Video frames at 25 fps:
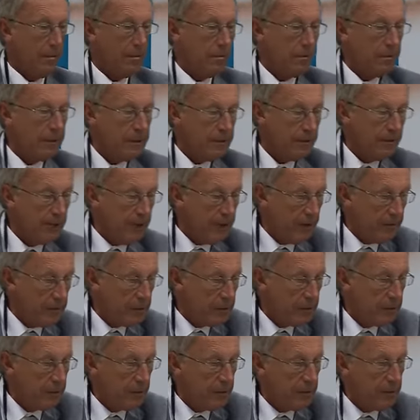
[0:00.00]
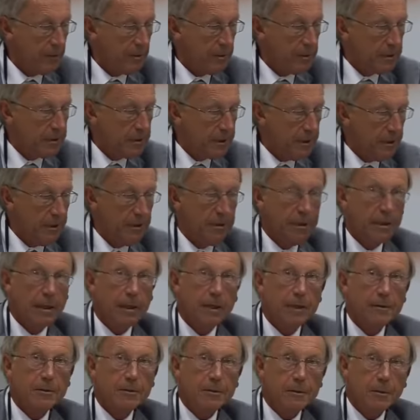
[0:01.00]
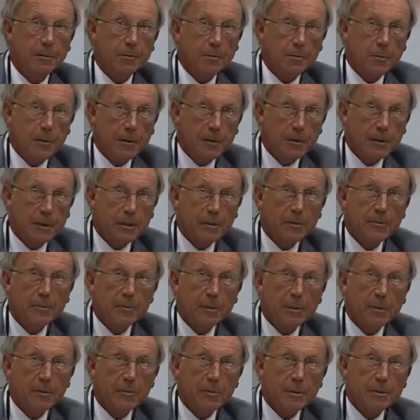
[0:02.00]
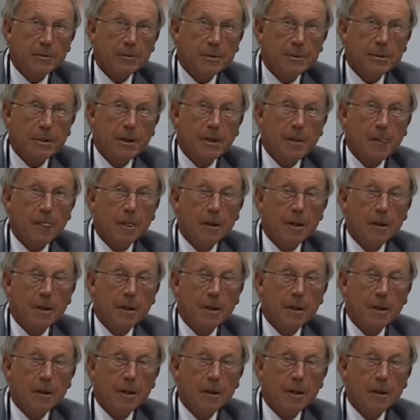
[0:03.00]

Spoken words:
25 or 30% had some moderate problems,